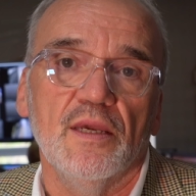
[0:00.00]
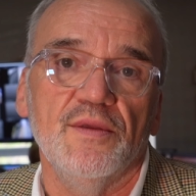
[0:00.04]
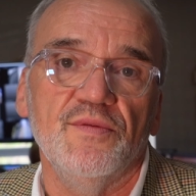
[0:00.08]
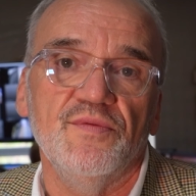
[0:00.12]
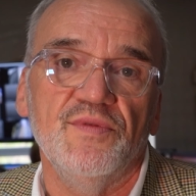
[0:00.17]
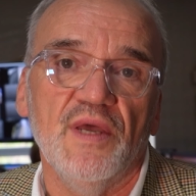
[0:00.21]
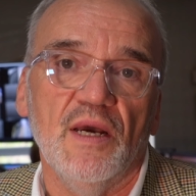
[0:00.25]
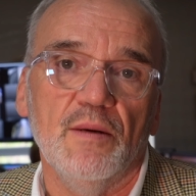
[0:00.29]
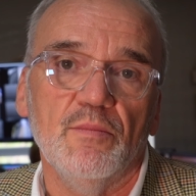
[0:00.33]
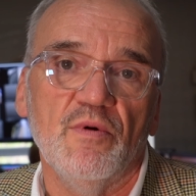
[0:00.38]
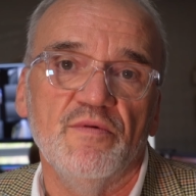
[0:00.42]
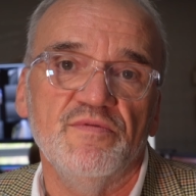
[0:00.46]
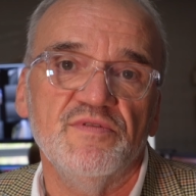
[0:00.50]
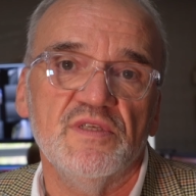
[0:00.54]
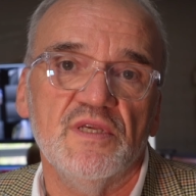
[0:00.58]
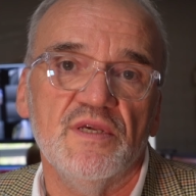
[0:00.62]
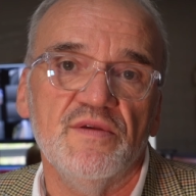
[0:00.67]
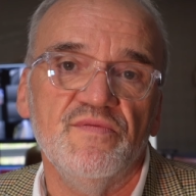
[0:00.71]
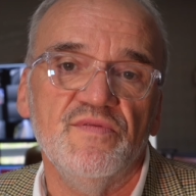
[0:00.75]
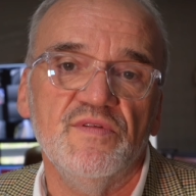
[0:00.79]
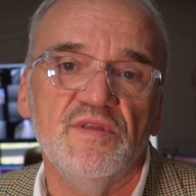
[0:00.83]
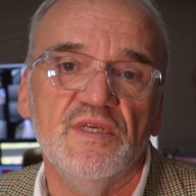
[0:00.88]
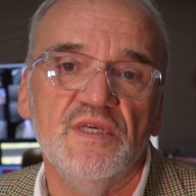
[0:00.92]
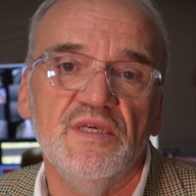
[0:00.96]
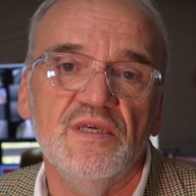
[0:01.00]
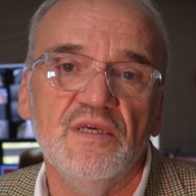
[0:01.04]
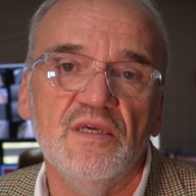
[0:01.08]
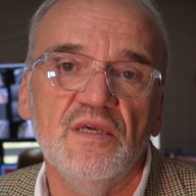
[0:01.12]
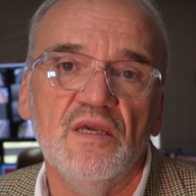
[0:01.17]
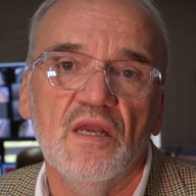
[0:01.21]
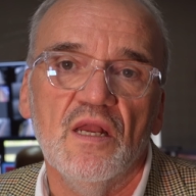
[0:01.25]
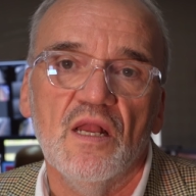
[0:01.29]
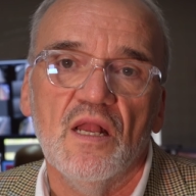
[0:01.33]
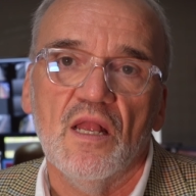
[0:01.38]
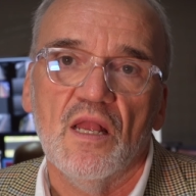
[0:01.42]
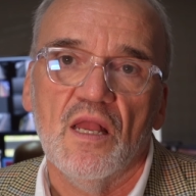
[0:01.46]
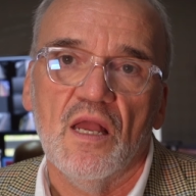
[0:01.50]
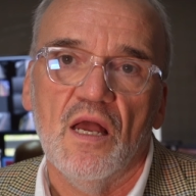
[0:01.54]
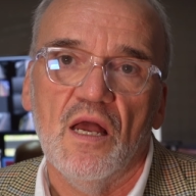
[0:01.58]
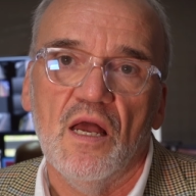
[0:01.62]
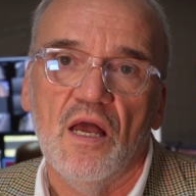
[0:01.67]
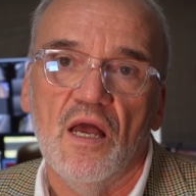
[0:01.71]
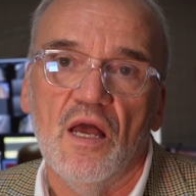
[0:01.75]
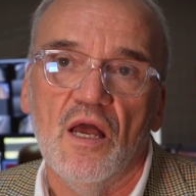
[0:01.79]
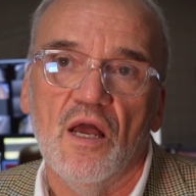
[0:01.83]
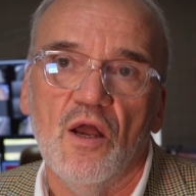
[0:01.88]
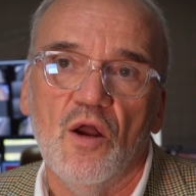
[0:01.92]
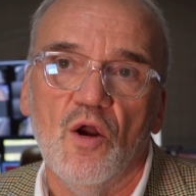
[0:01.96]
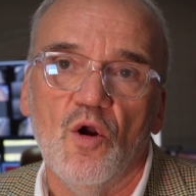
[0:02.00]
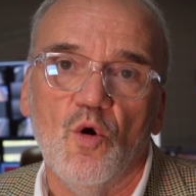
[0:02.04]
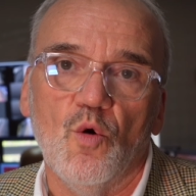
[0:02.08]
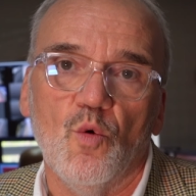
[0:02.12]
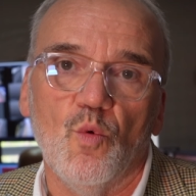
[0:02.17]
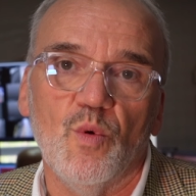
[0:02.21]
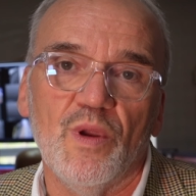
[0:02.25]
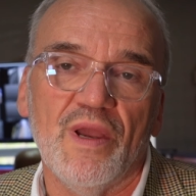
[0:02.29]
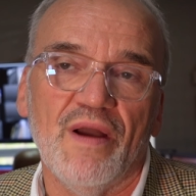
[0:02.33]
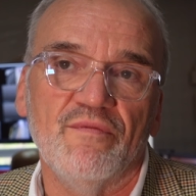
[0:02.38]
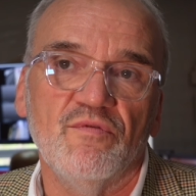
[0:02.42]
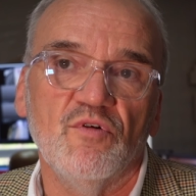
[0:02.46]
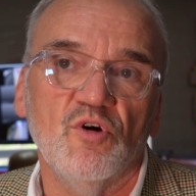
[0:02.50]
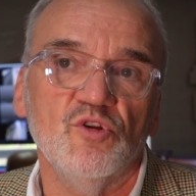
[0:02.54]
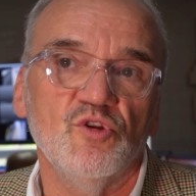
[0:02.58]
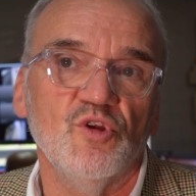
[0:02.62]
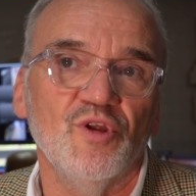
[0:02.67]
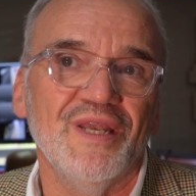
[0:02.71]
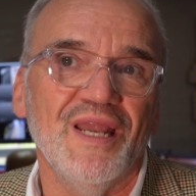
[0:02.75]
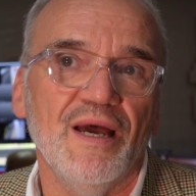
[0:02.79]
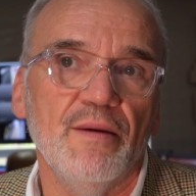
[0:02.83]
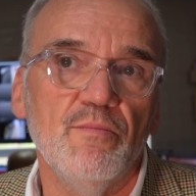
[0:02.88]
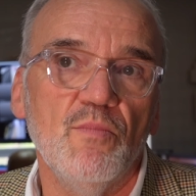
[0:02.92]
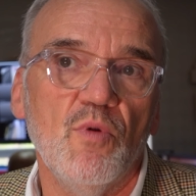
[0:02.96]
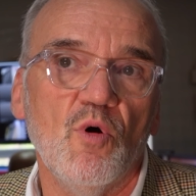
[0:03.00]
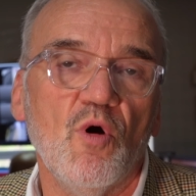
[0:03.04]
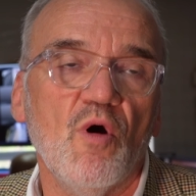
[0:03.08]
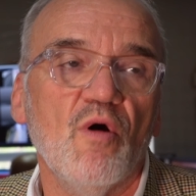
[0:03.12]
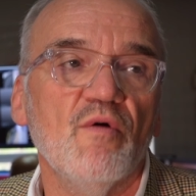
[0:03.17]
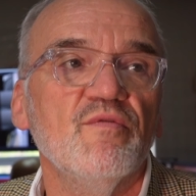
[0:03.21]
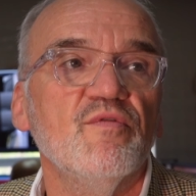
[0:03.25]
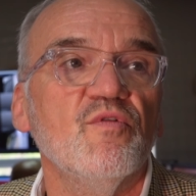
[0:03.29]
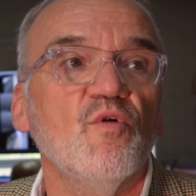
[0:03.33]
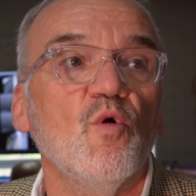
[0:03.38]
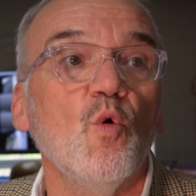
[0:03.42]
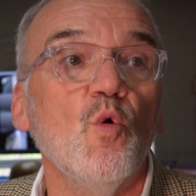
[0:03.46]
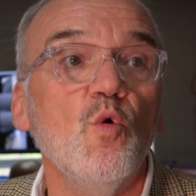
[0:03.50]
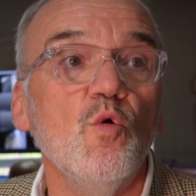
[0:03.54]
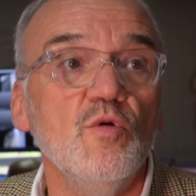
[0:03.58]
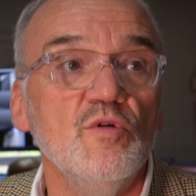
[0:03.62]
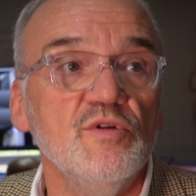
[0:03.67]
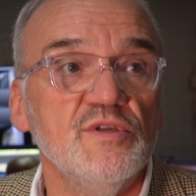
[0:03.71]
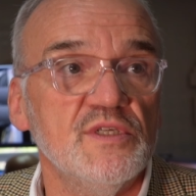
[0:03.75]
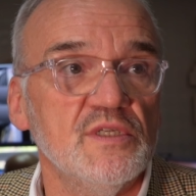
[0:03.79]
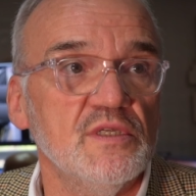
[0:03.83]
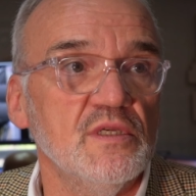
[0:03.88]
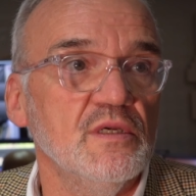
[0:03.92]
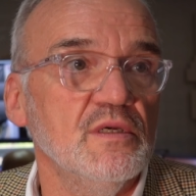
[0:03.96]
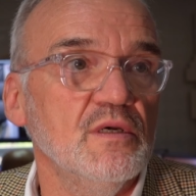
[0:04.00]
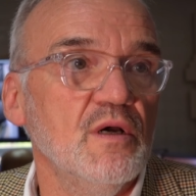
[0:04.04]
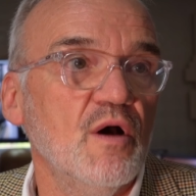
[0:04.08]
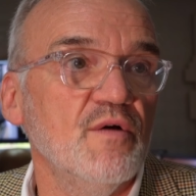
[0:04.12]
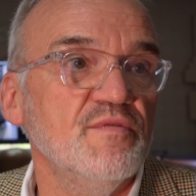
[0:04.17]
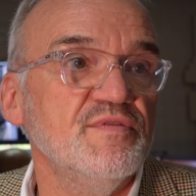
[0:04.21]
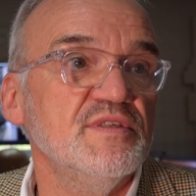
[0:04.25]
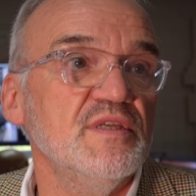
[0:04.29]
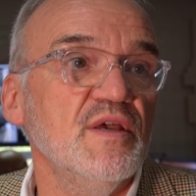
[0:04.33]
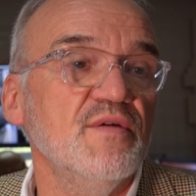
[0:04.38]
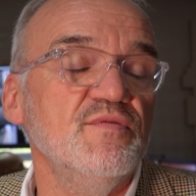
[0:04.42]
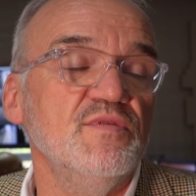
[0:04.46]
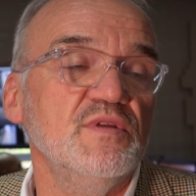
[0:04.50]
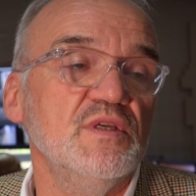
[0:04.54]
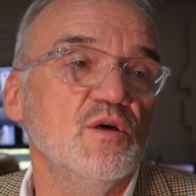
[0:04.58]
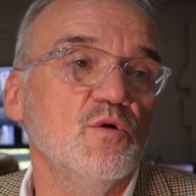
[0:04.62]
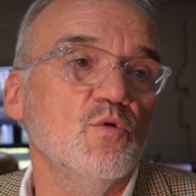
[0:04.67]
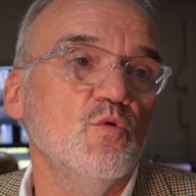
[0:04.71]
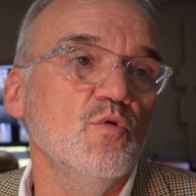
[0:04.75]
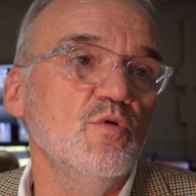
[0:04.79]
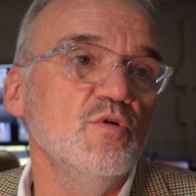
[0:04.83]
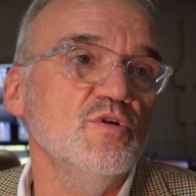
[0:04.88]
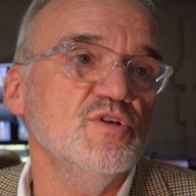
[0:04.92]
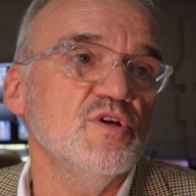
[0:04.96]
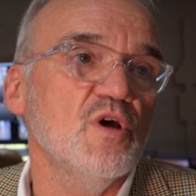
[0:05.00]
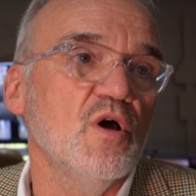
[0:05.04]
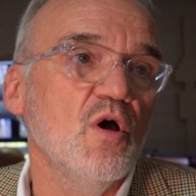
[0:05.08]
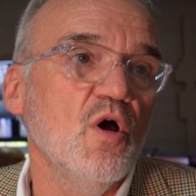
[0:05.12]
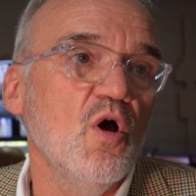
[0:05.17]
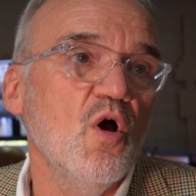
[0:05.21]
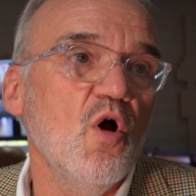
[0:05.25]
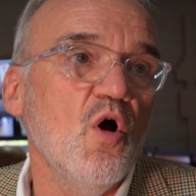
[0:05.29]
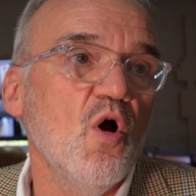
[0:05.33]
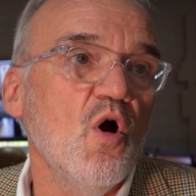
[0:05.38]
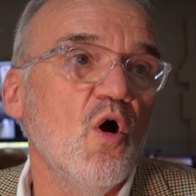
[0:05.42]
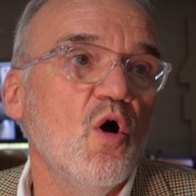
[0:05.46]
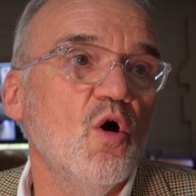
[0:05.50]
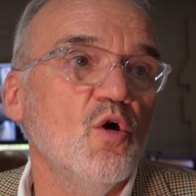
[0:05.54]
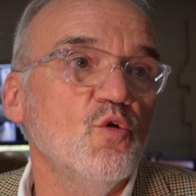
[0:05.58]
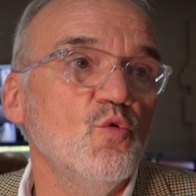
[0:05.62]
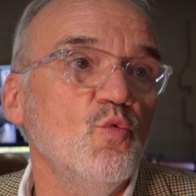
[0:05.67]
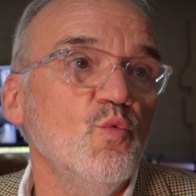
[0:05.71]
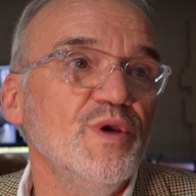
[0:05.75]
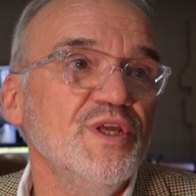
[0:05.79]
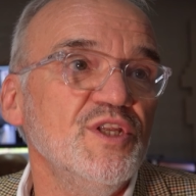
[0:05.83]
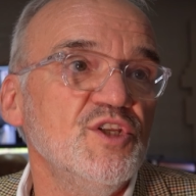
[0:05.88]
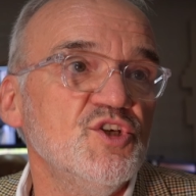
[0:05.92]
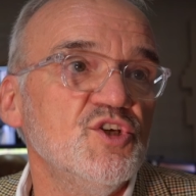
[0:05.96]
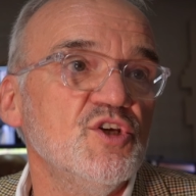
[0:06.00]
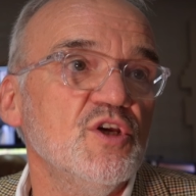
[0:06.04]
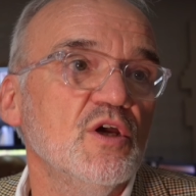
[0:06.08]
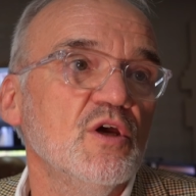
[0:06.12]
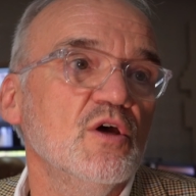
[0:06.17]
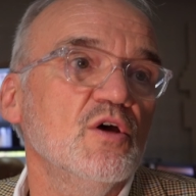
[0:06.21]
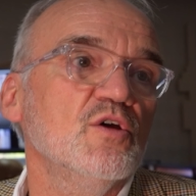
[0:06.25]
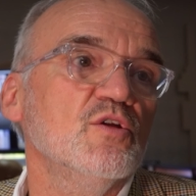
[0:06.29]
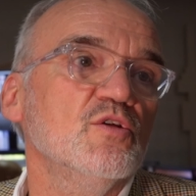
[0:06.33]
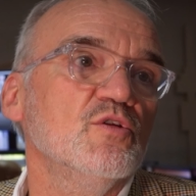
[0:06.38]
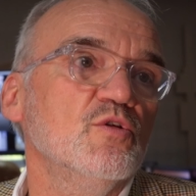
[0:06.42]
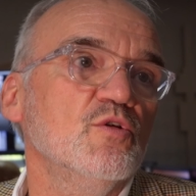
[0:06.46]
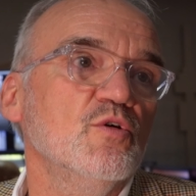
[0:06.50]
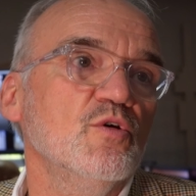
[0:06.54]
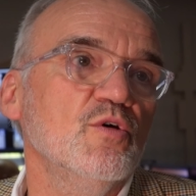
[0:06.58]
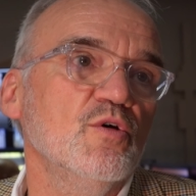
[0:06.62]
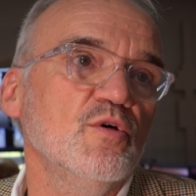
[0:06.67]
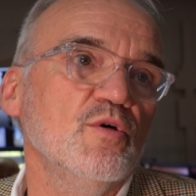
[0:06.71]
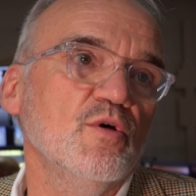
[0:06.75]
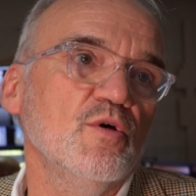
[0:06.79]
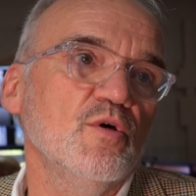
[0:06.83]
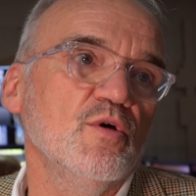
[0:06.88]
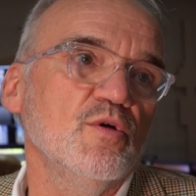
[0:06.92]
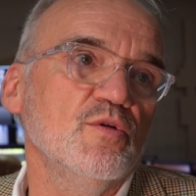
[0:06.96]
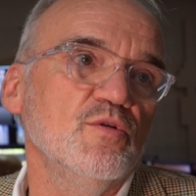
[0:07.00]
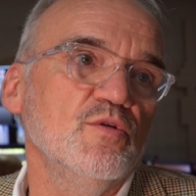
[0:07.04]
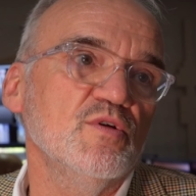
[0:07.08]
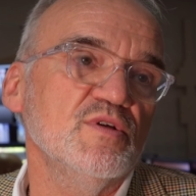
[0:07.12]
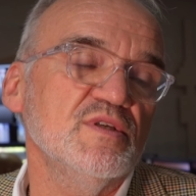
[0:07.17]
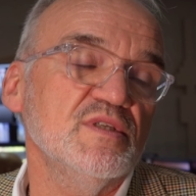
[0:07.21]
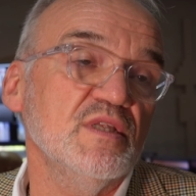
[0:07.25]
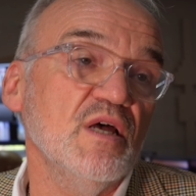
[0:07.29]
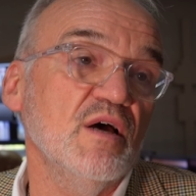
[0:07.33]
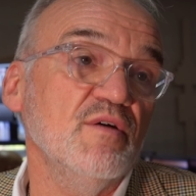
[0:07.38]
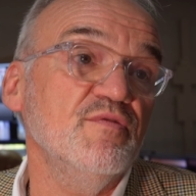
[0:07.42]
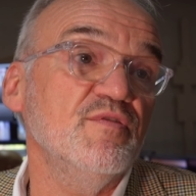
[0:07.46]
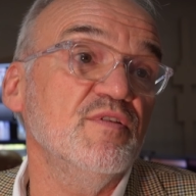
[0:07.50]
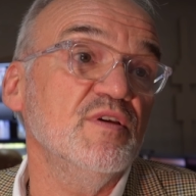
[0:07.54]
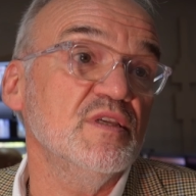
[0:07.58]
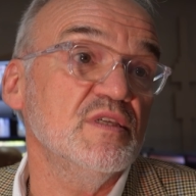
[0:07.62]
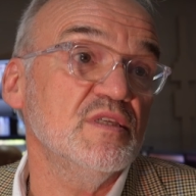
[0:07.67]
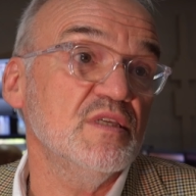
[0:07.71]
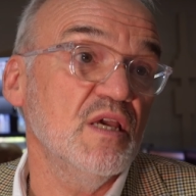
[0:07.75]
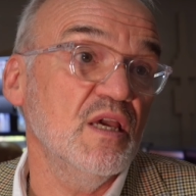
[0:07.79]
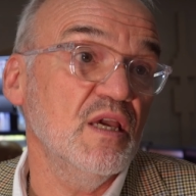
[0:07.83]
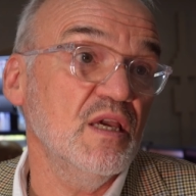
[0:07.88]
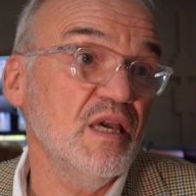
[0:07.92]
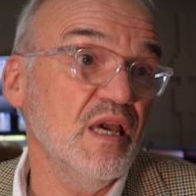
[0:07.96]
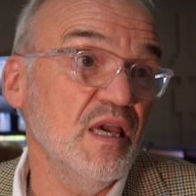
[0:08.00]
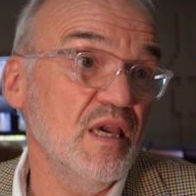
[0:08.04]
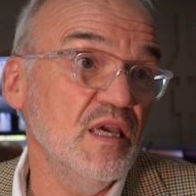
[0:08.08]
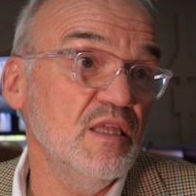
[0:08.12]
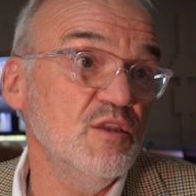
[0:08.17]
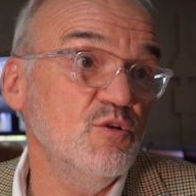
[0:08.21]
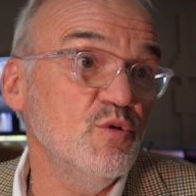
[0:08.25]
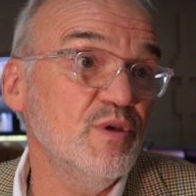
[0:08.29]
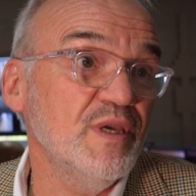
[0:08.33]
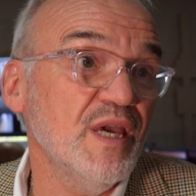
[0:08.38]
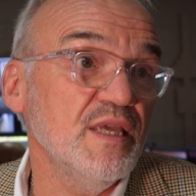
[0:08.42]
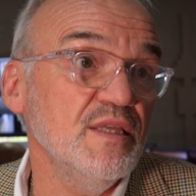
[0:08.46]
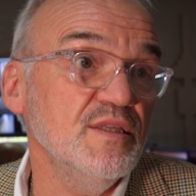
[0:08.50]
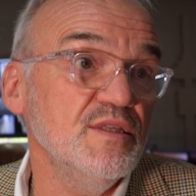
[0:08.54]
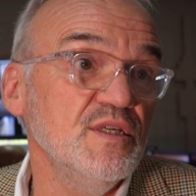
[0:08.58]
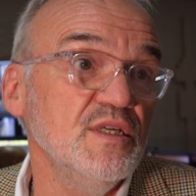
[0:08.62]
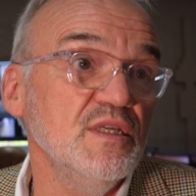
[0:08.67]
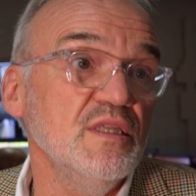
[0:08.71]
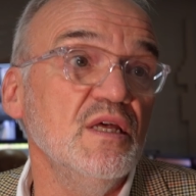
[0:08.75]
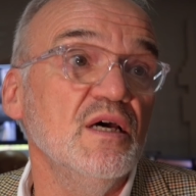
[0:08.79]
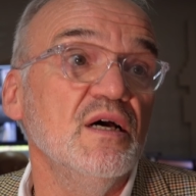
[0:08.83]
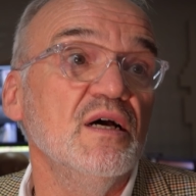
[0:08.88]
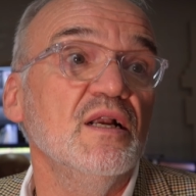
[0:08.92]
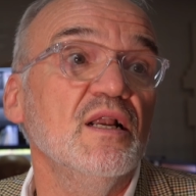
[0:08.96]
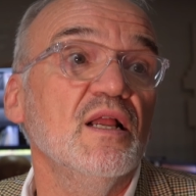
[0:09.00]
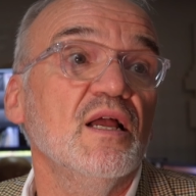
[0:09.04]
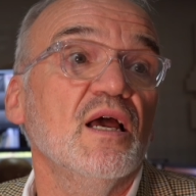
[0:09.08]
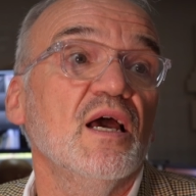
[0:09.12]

In terms of safety, Uh, we have got a number of rules, of safety rules, on which the, the staff is e educated.